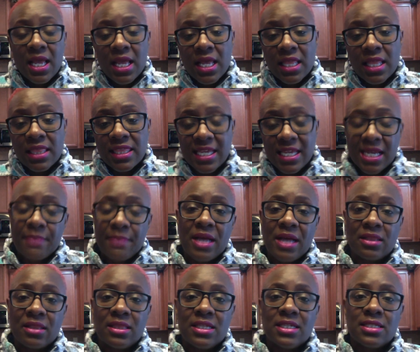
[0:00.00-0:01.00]
Think
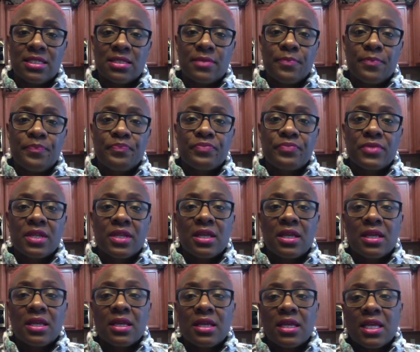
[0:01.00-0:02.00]
about this.
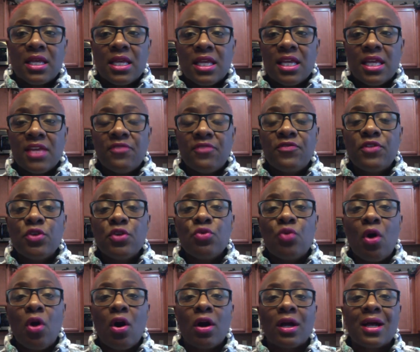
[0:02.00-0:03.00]
If you
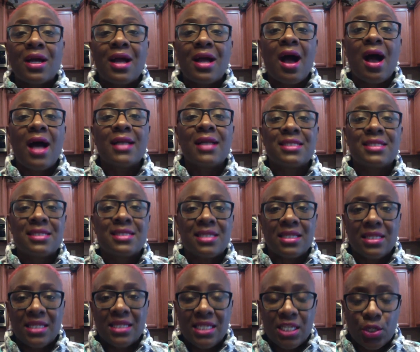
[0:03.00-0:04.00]
are
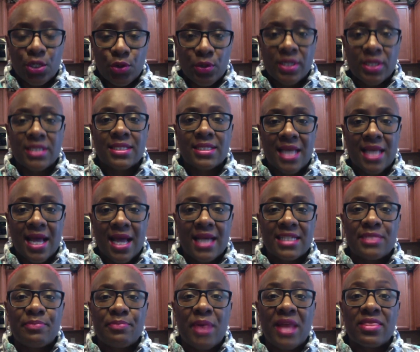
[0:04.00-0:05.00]
constantly
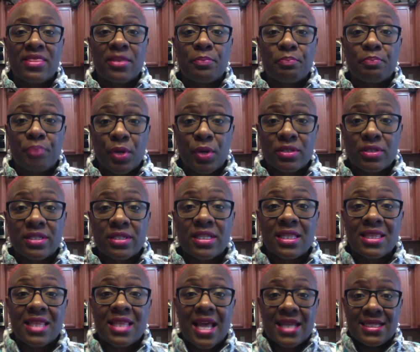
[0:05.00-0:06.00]
criticized by the person
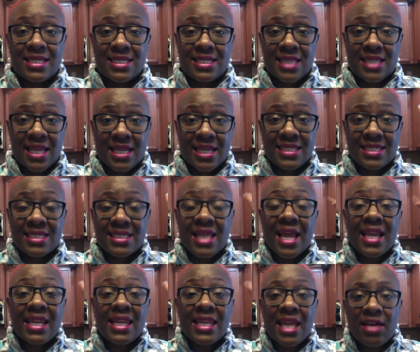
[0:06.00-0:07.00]
that says they
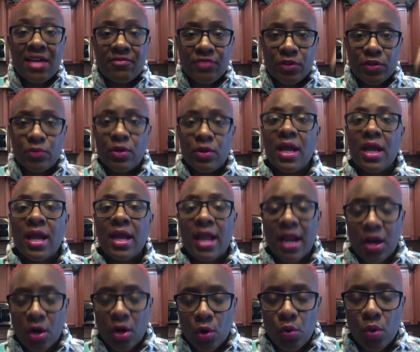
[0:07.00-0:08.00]
love you,
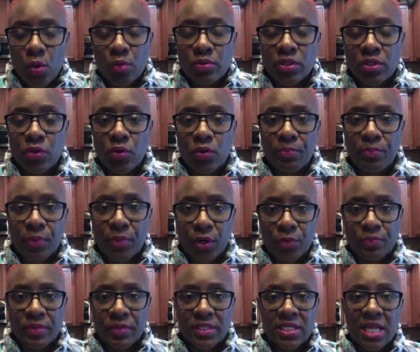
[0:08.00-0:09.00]
air quotes on
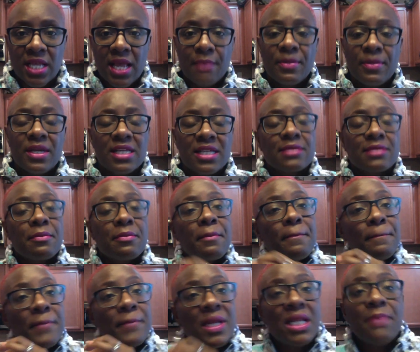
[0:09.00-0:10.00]
purpose, because
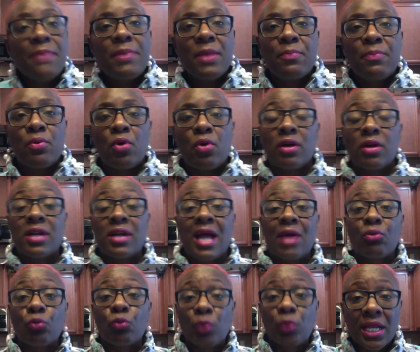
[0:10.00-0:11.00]
many people are
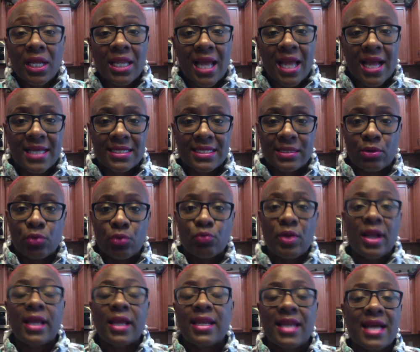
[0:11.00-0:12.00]
not realizing or
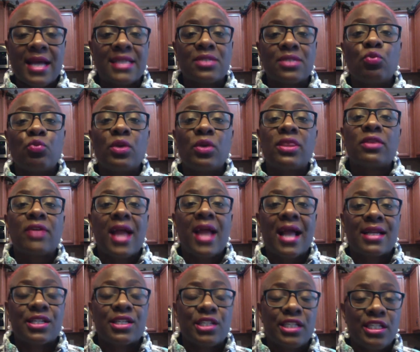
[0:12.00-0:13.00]
recognizing what they're
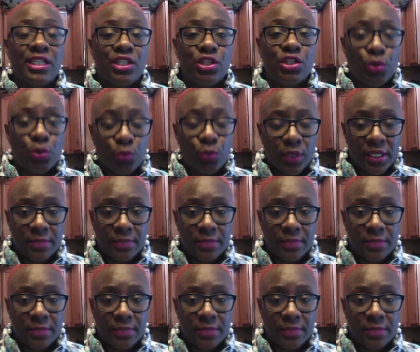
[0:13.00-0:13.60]
actually doing.